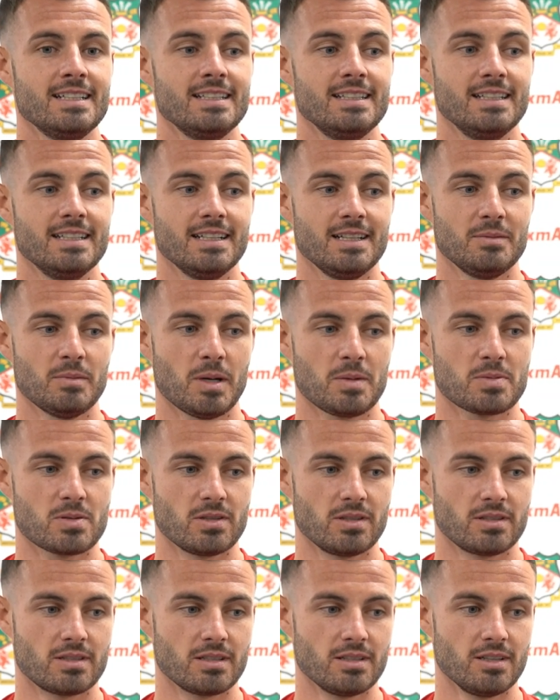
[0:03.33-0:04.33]
Yeah, I'm
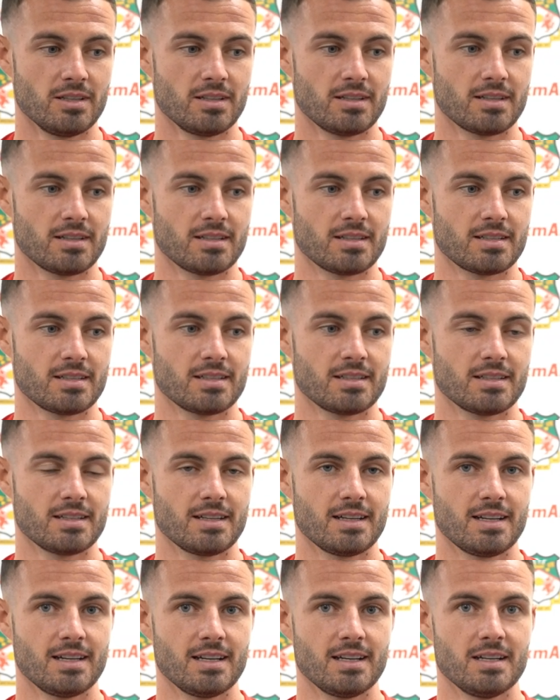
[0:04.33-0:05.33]
absolutely delighted.
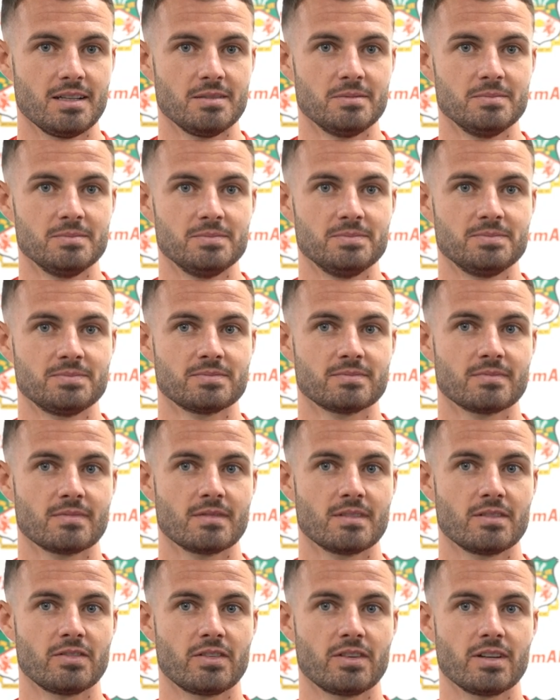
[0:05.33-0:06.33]

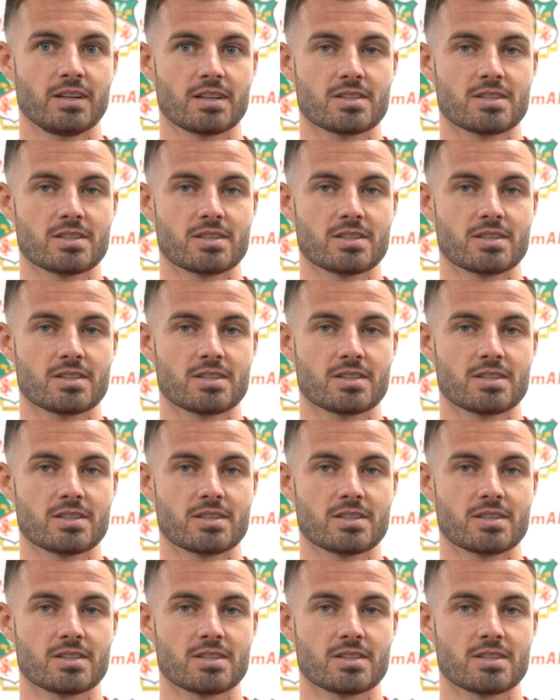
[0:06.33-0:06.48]
Very